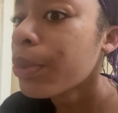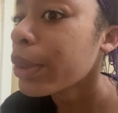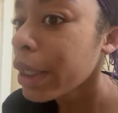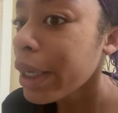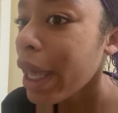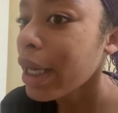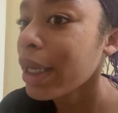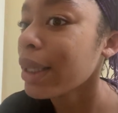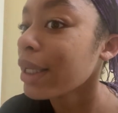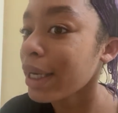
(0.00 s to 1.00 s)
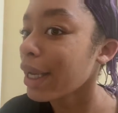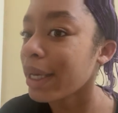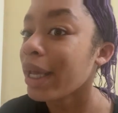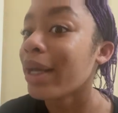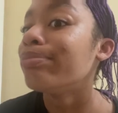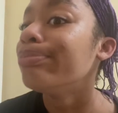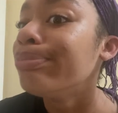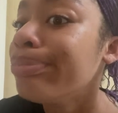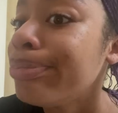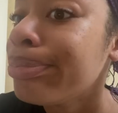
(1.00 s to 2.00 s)
Look at it. Look at that thing.
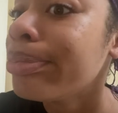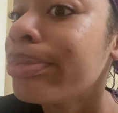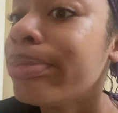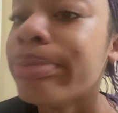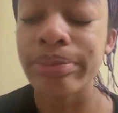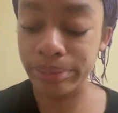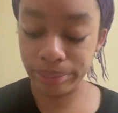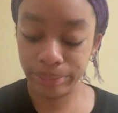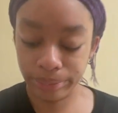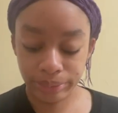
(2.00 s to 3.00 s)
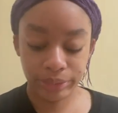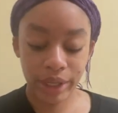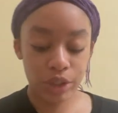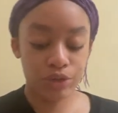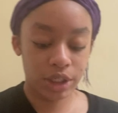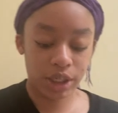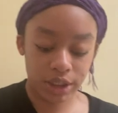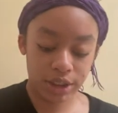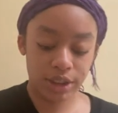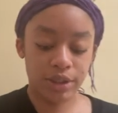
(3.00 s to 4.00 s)
Mm -mm. That's
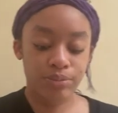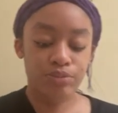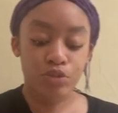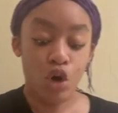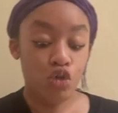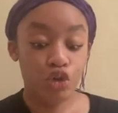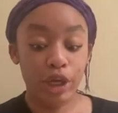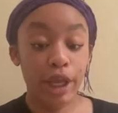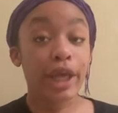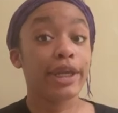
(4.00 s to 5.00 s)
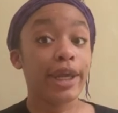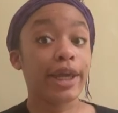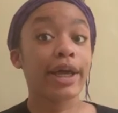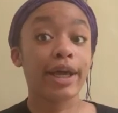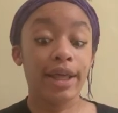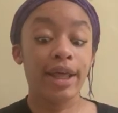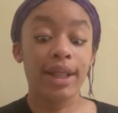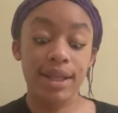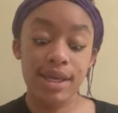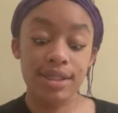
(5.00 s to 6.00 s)
ridiculous.
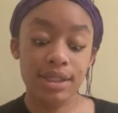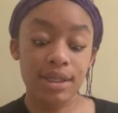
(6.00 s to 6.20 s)
Ridiculous.